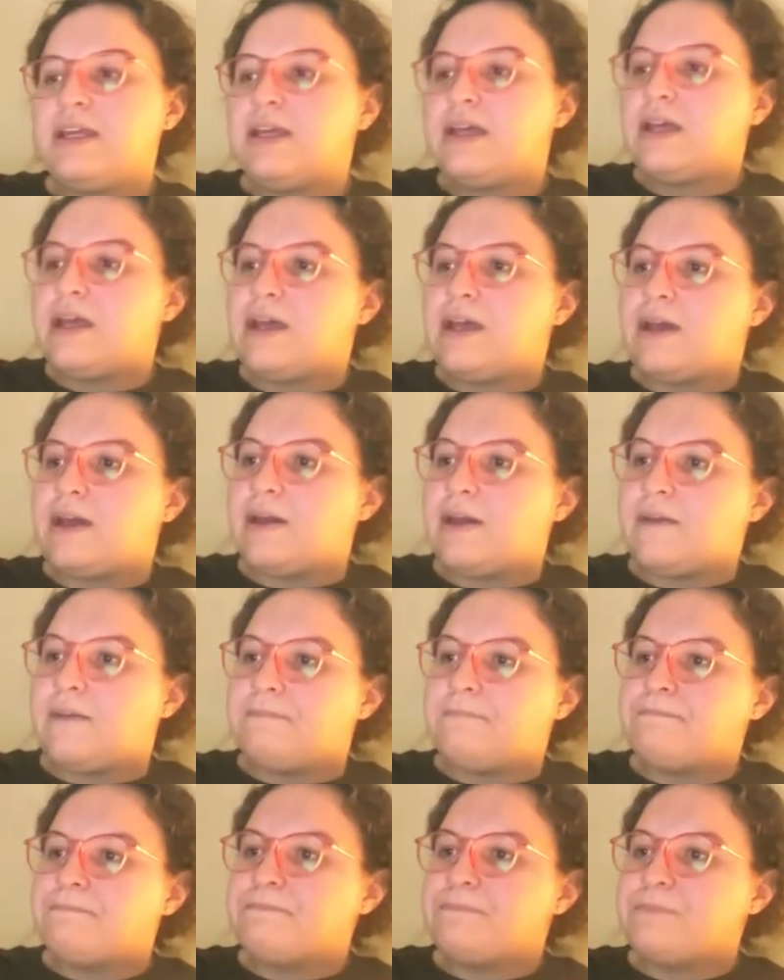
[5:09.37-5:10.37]

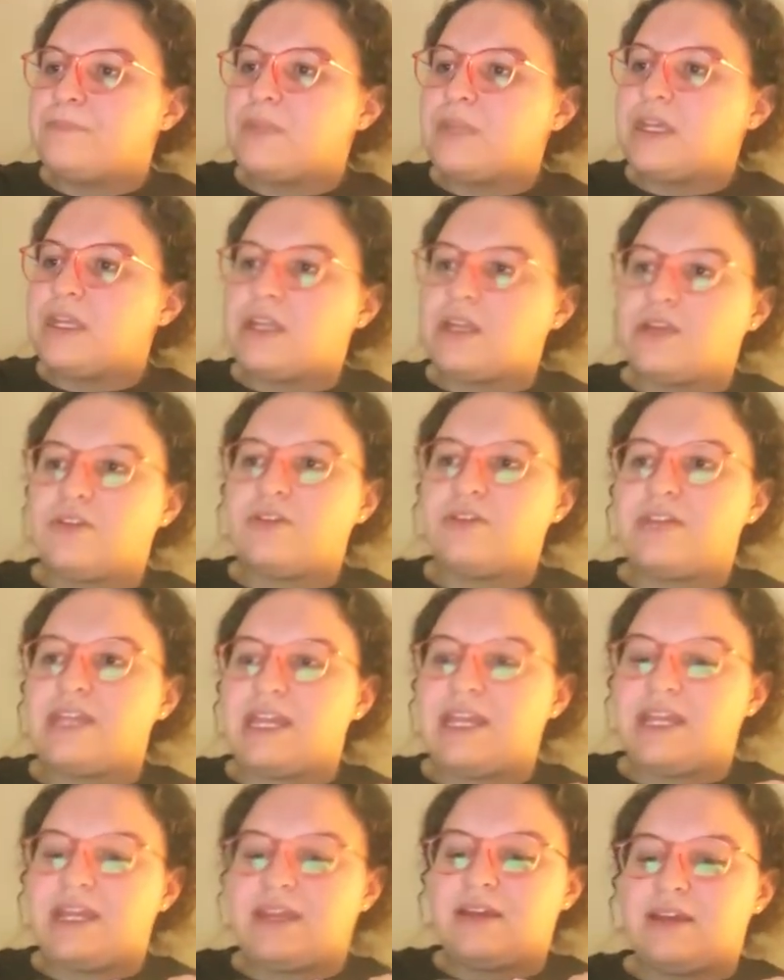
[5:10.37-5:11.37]
Um, another
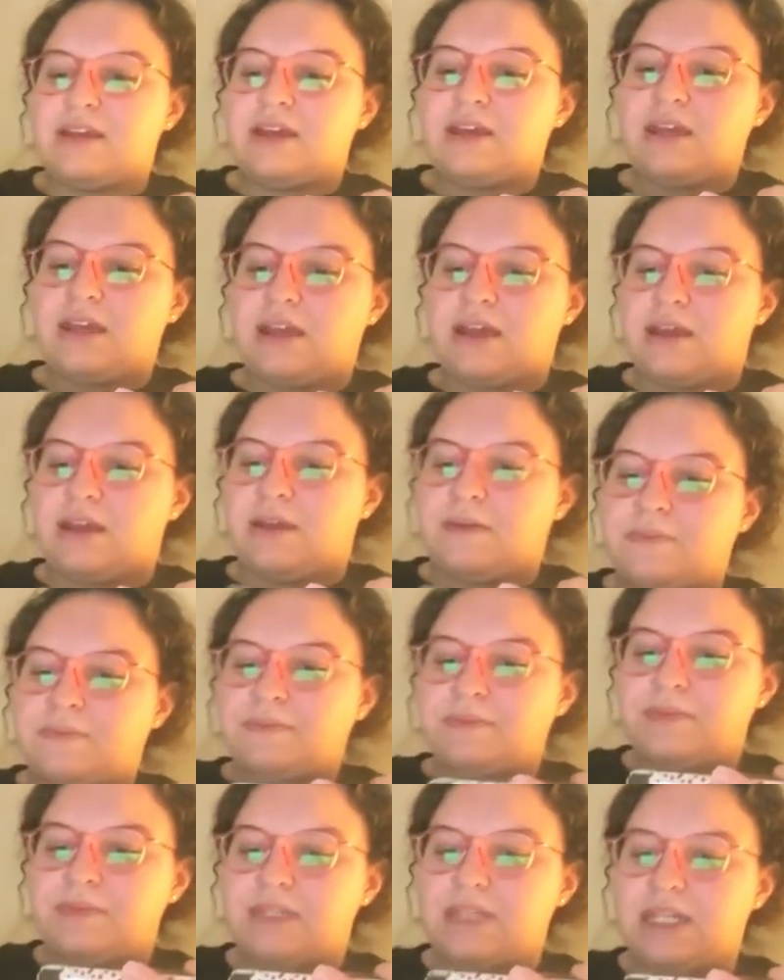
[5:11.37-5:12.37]
thing um,
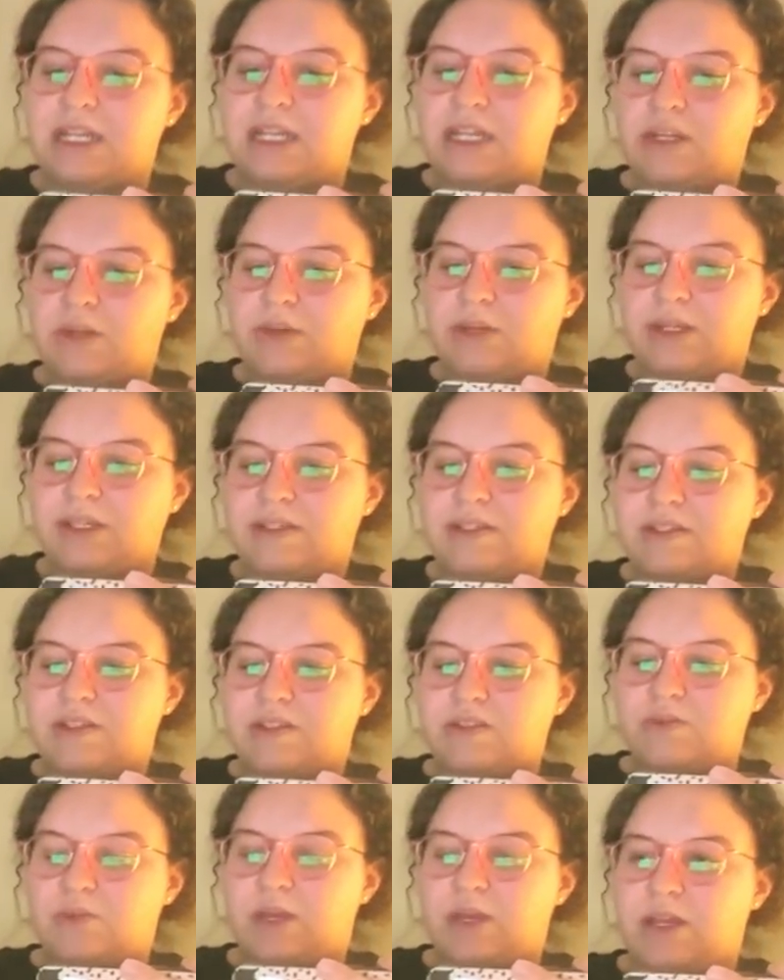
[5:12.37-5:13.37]
that I noticed
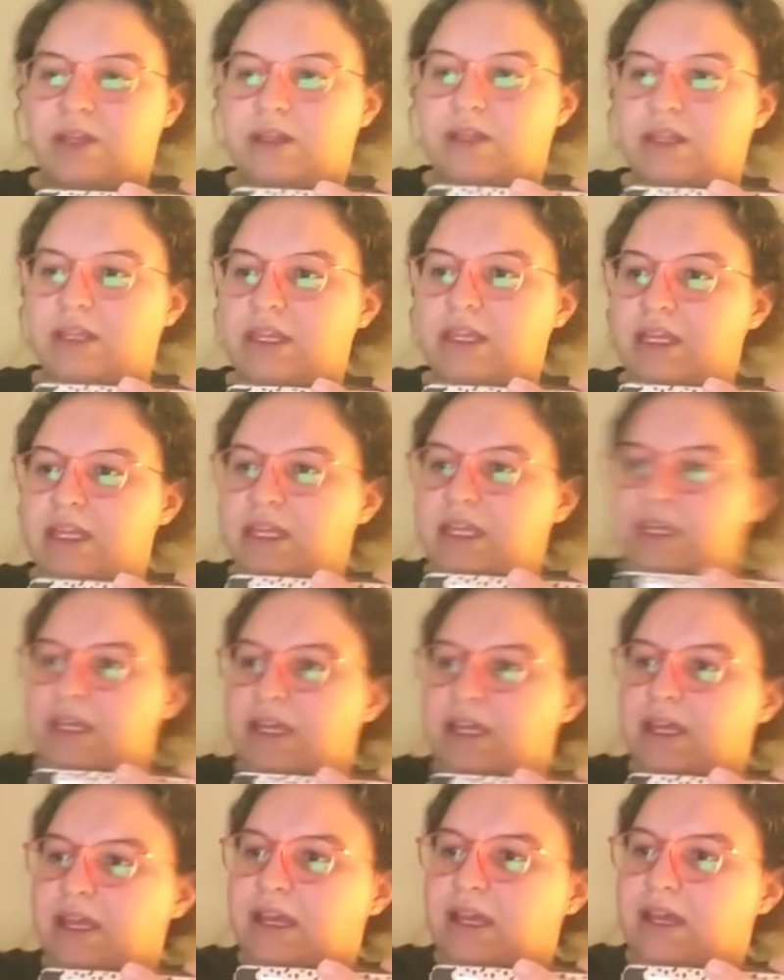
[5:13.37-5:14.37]
as well.
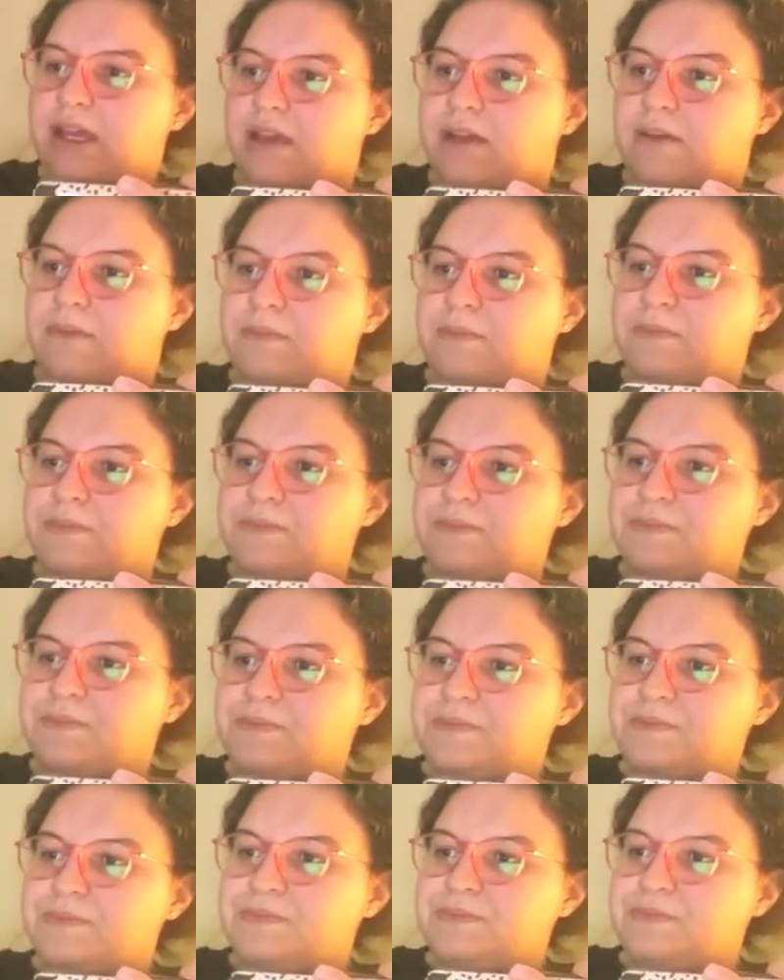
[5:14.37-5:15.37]
Um,
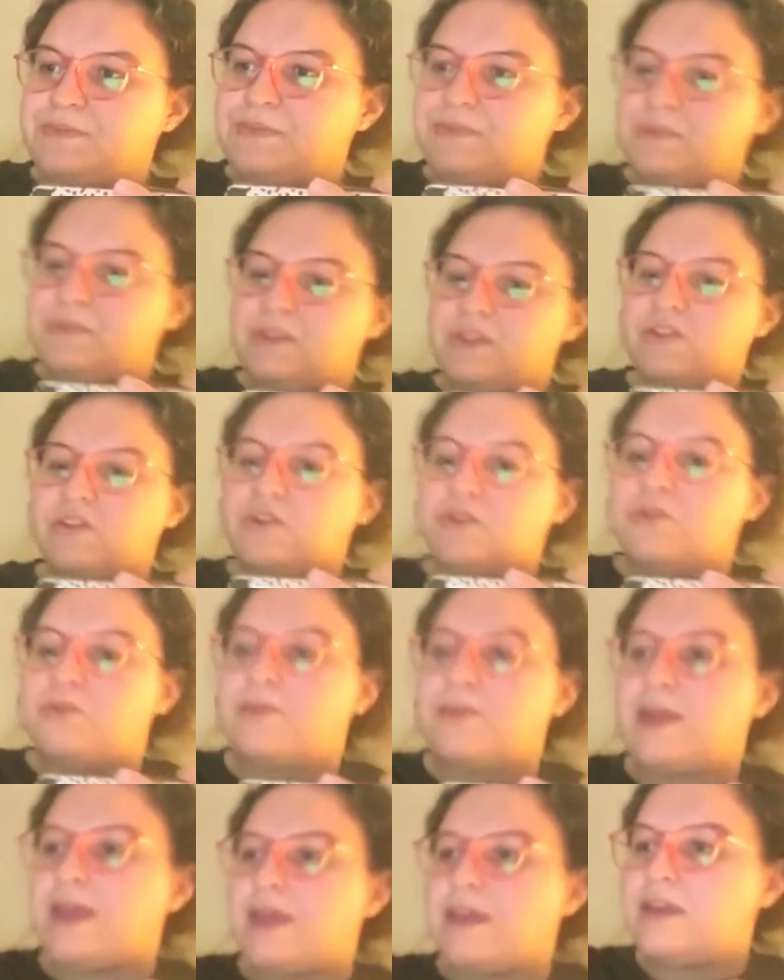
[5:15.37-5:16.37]
let's go
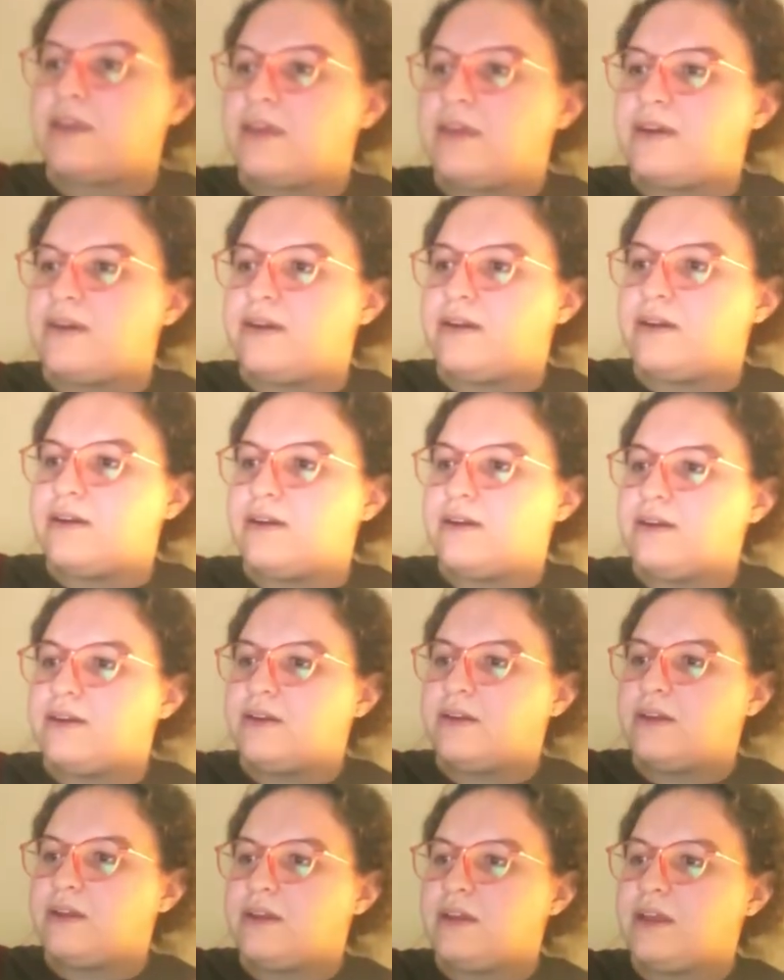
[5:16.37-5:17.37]
back here.
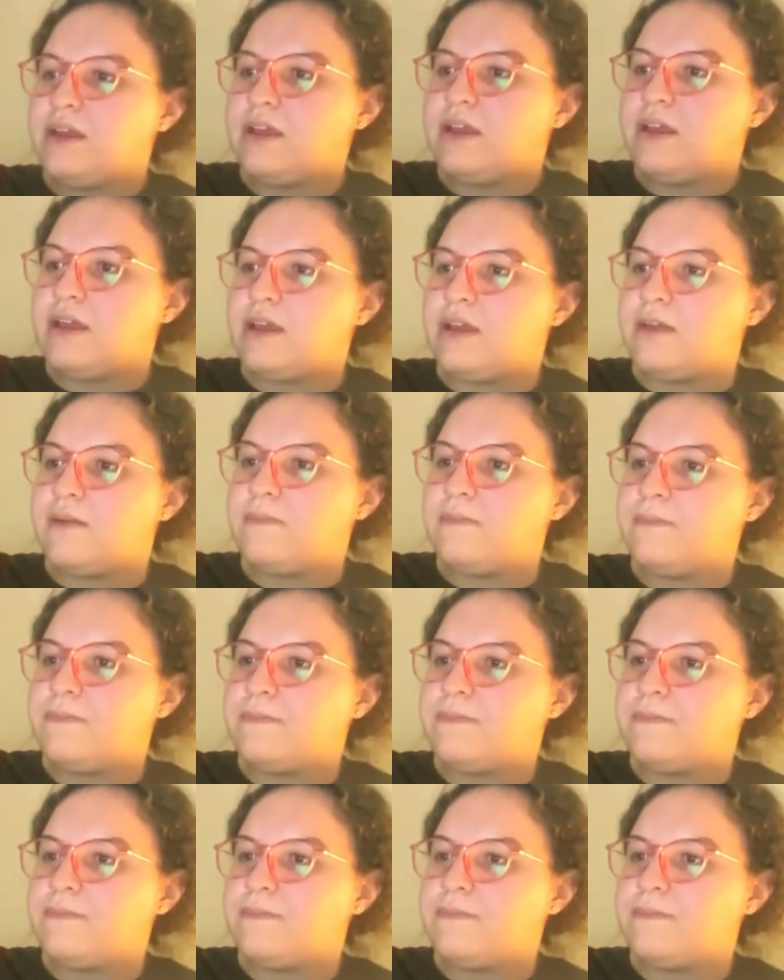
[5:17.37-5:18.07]
Um,